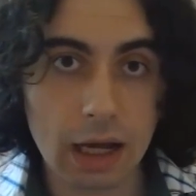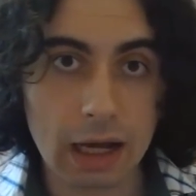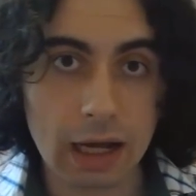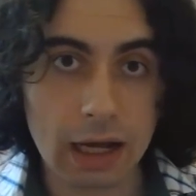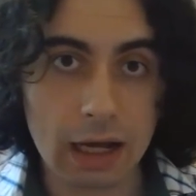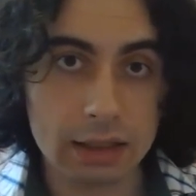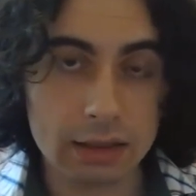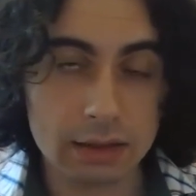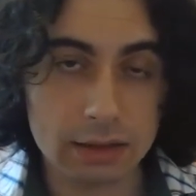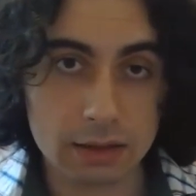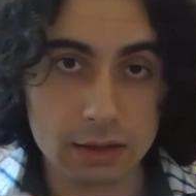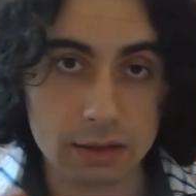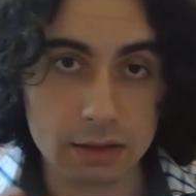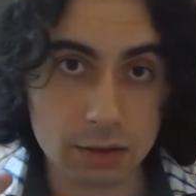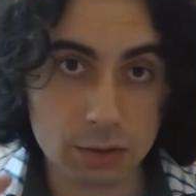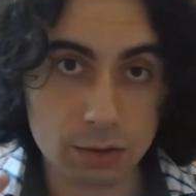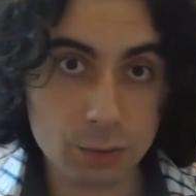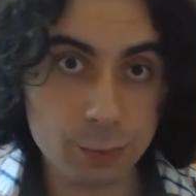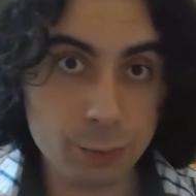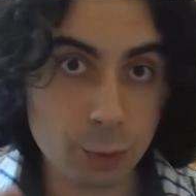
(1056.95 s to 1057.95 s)
And
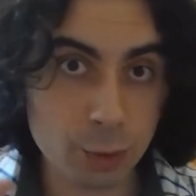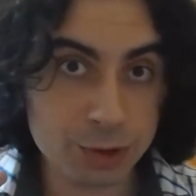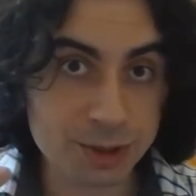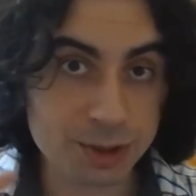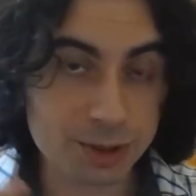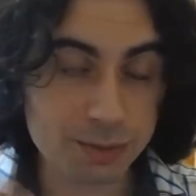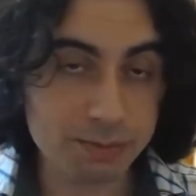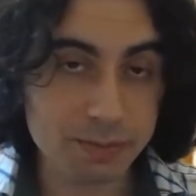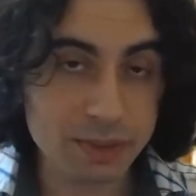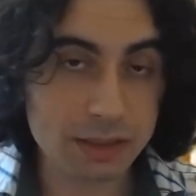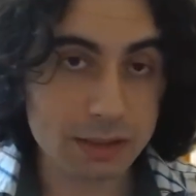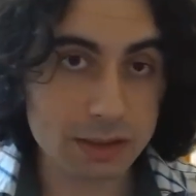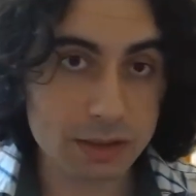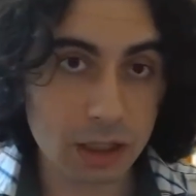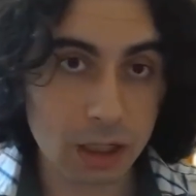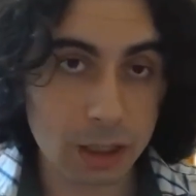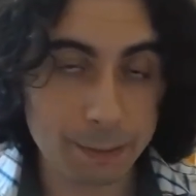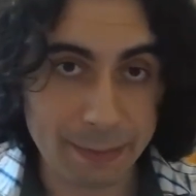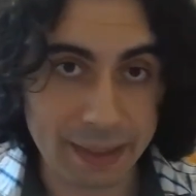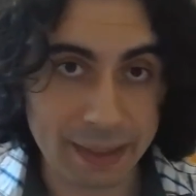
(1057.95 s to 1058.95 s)
the two forces meet in
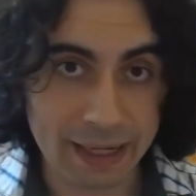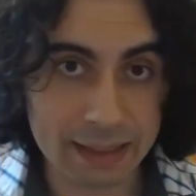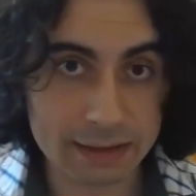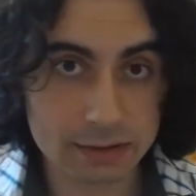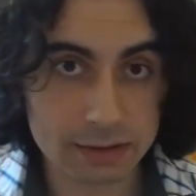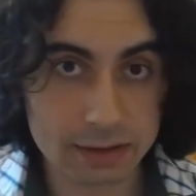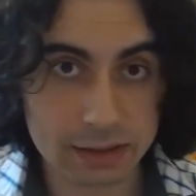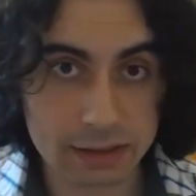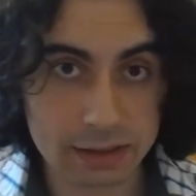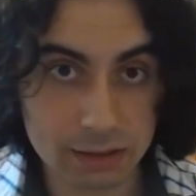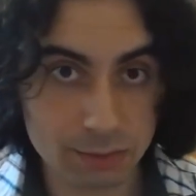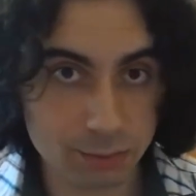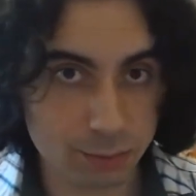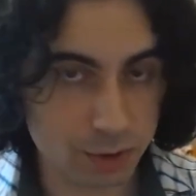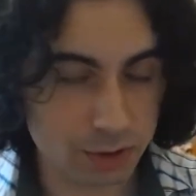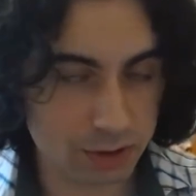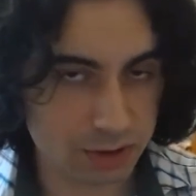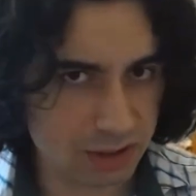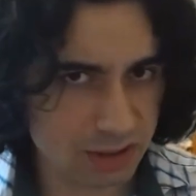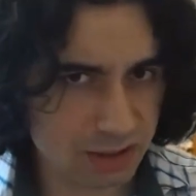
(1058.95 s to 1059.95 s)
combat. Again,
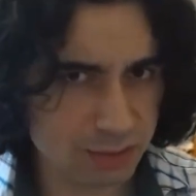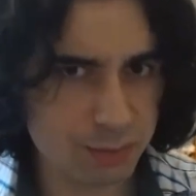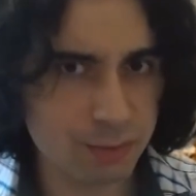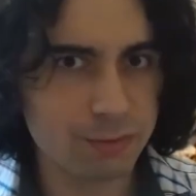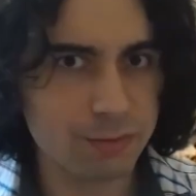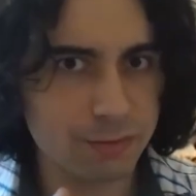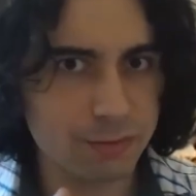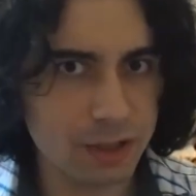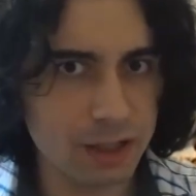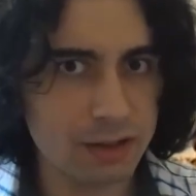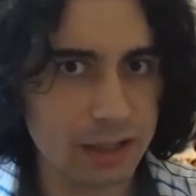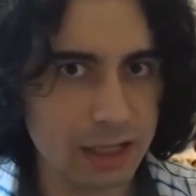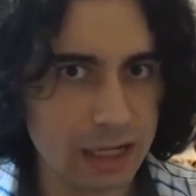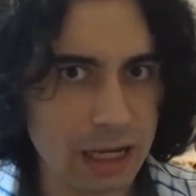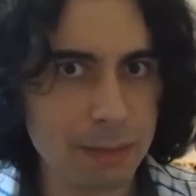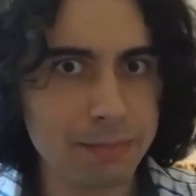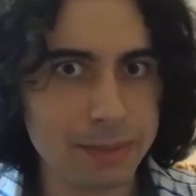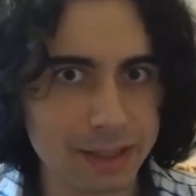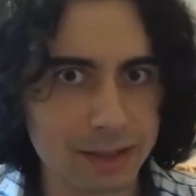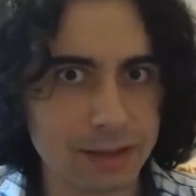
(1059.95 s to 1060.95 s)
we're dealing with very
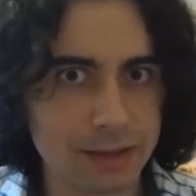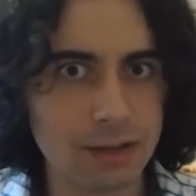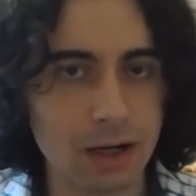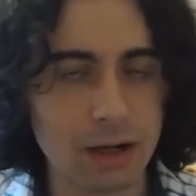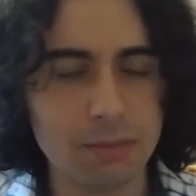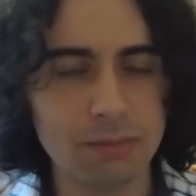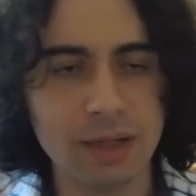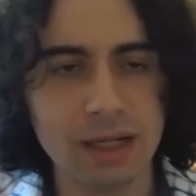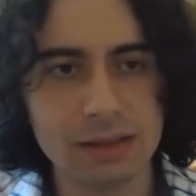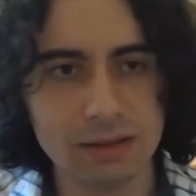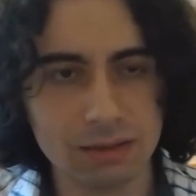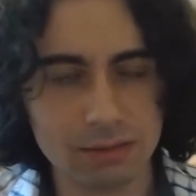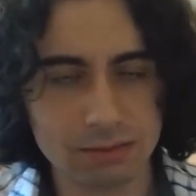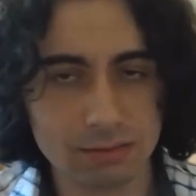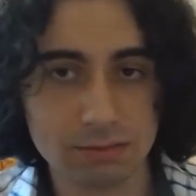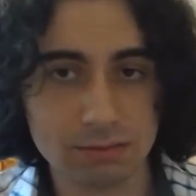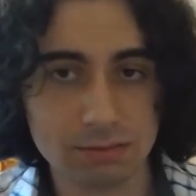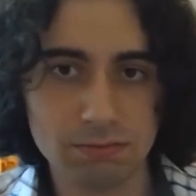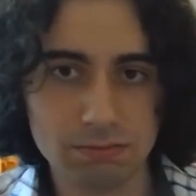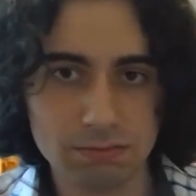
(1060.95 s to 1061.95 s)
epic combat
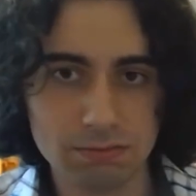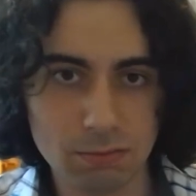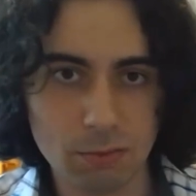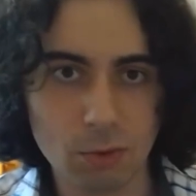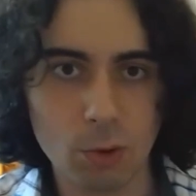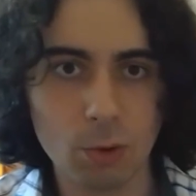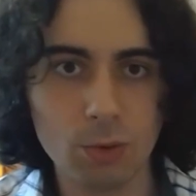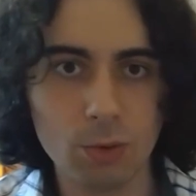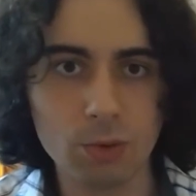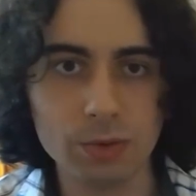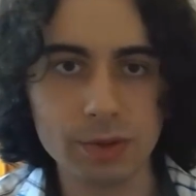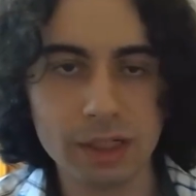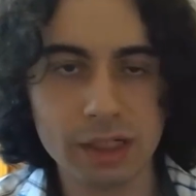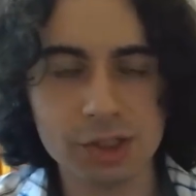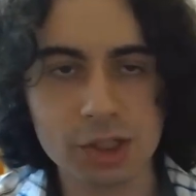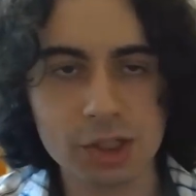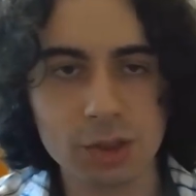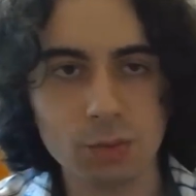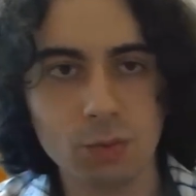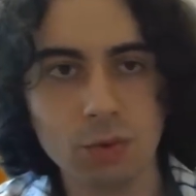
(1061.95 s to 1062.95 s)
and old
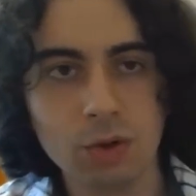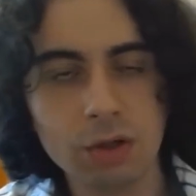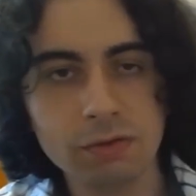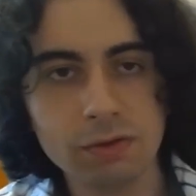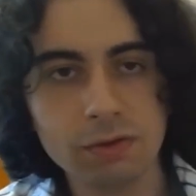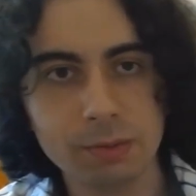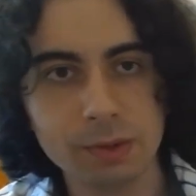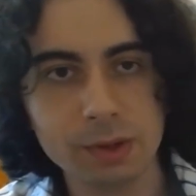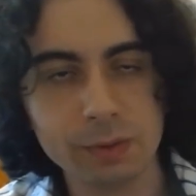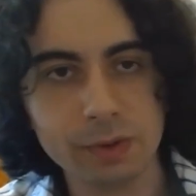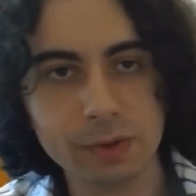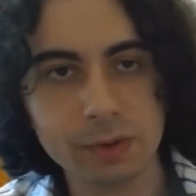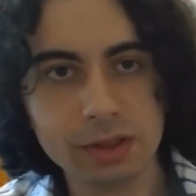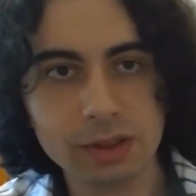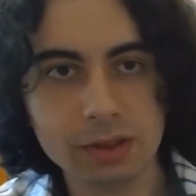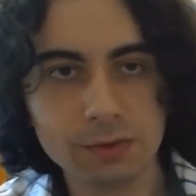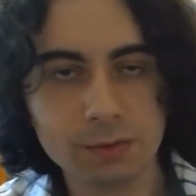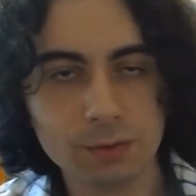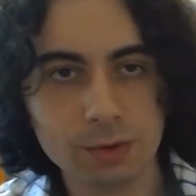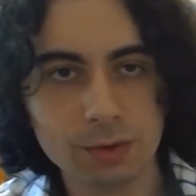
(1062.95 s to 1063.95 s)
ancient warfare between
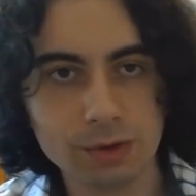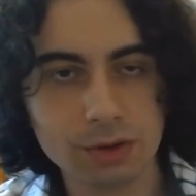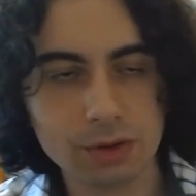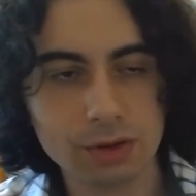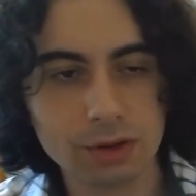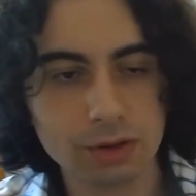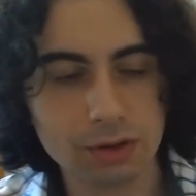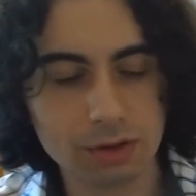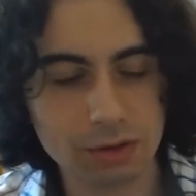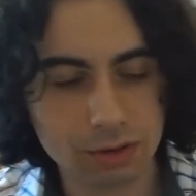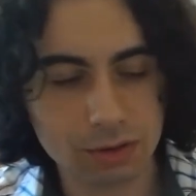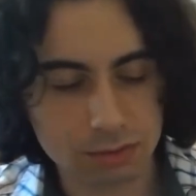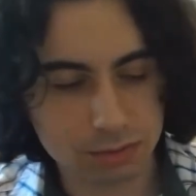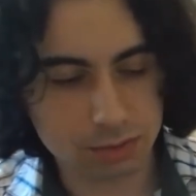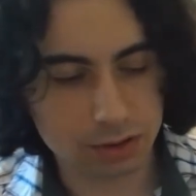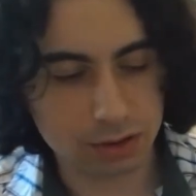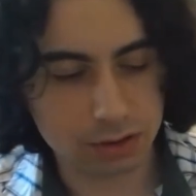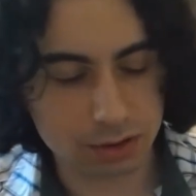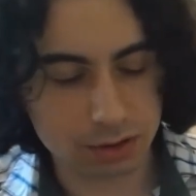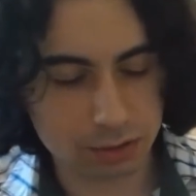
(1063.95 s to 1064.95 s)

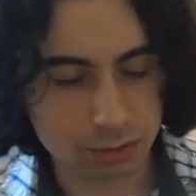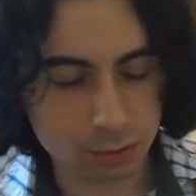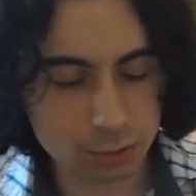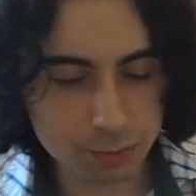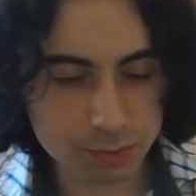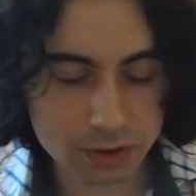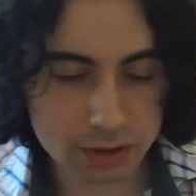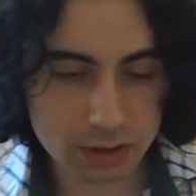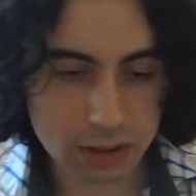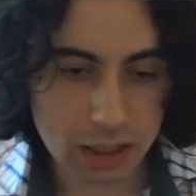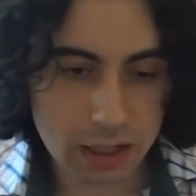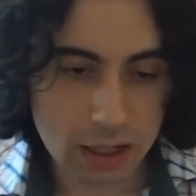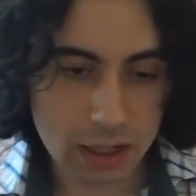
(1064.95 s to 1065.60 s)
these groups.